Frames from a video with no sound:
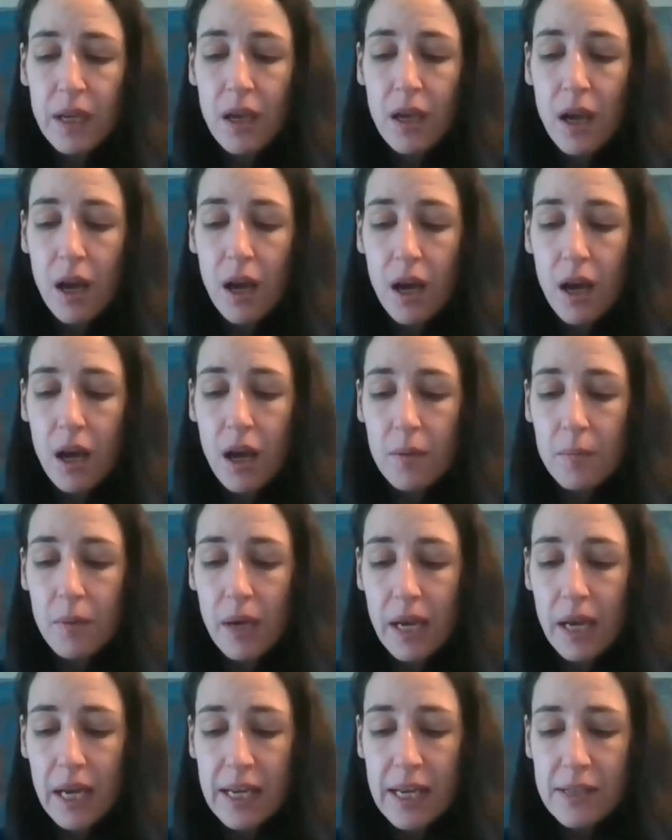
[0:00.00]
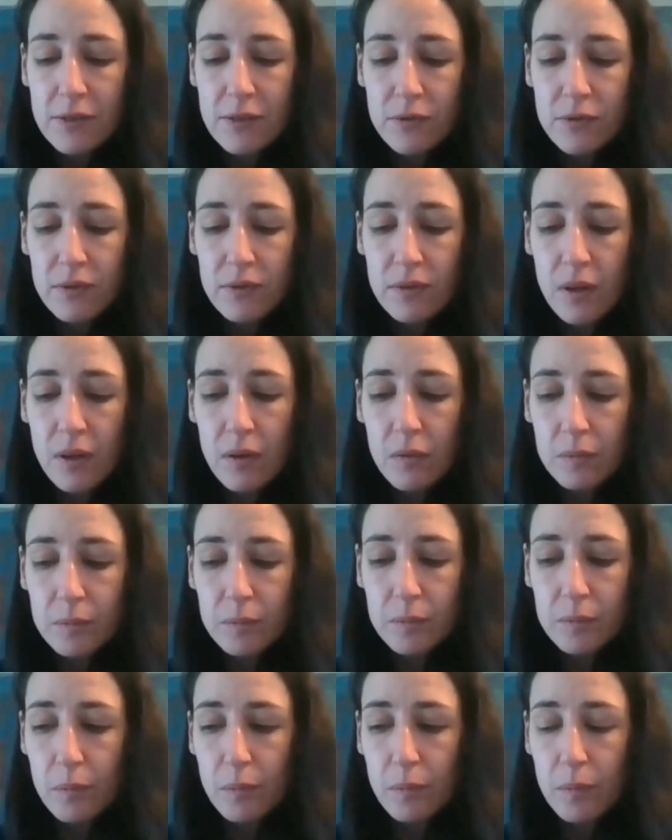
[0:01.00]
um, it is
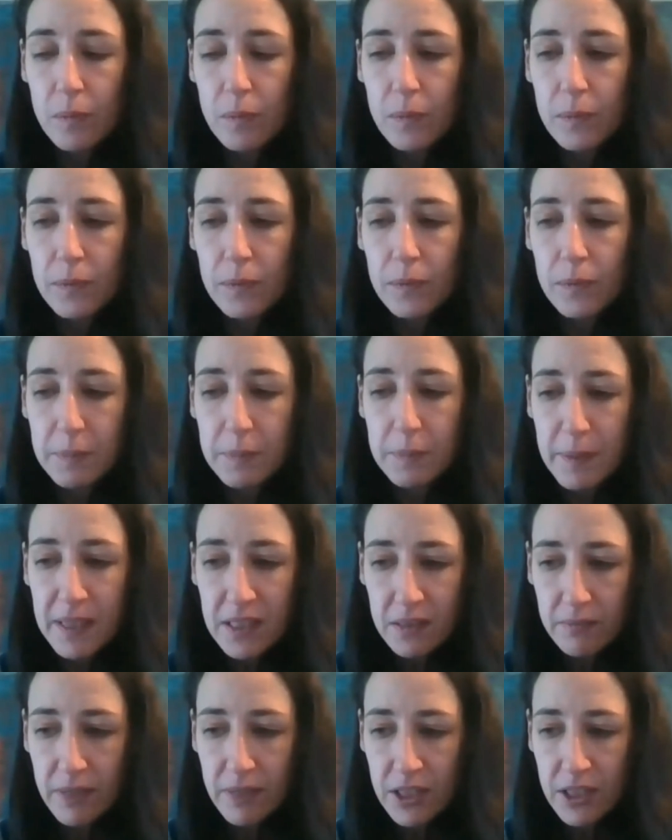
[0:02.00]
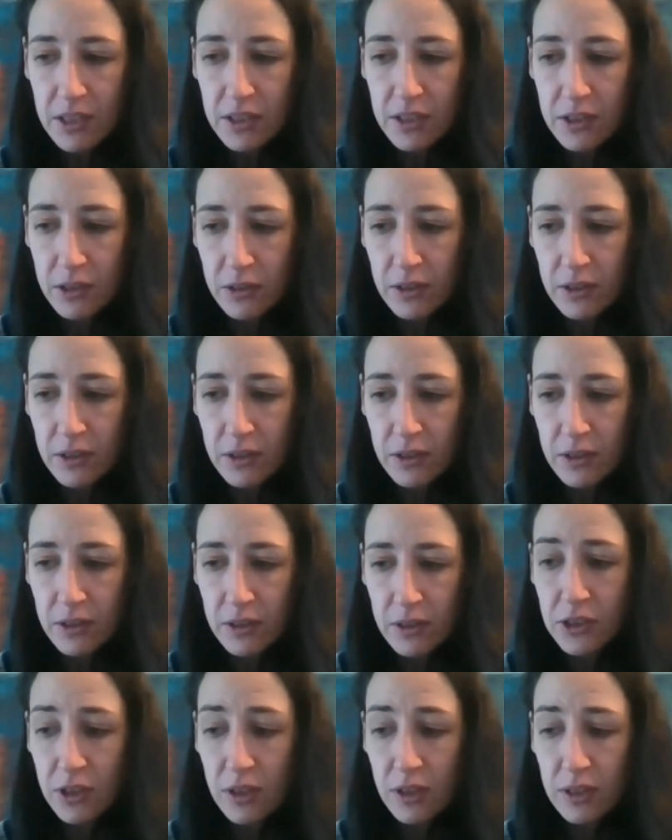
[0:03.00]
there's been some research done that
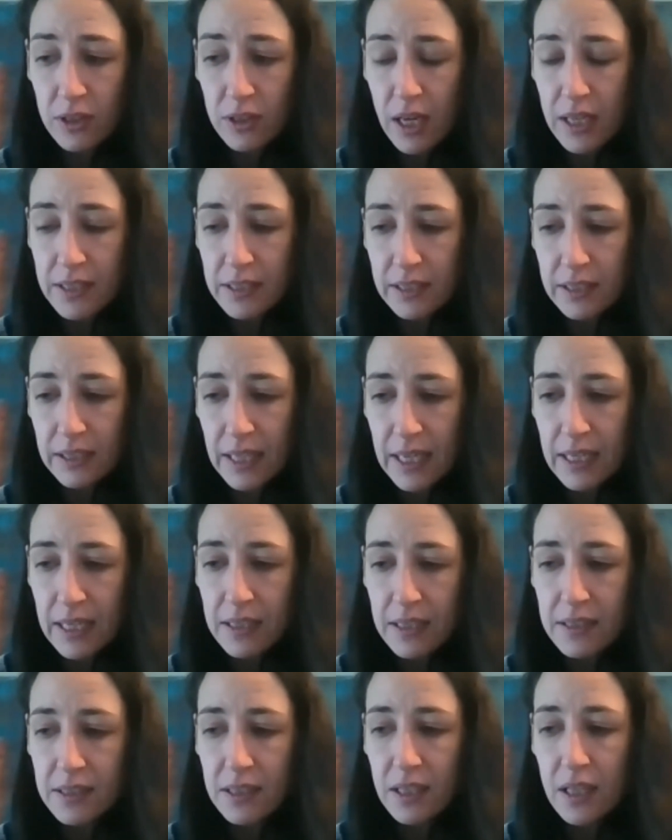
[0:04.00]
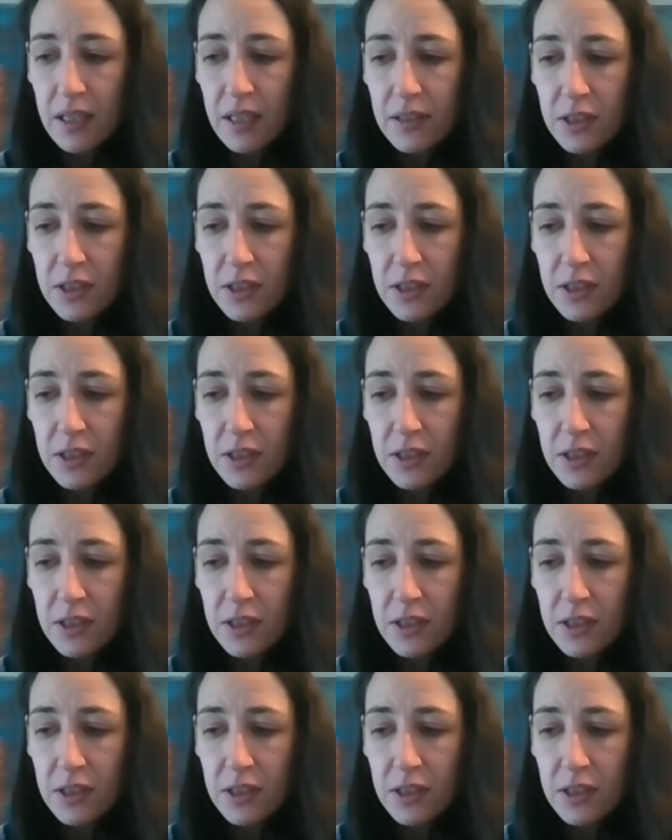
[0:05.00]
has that has linked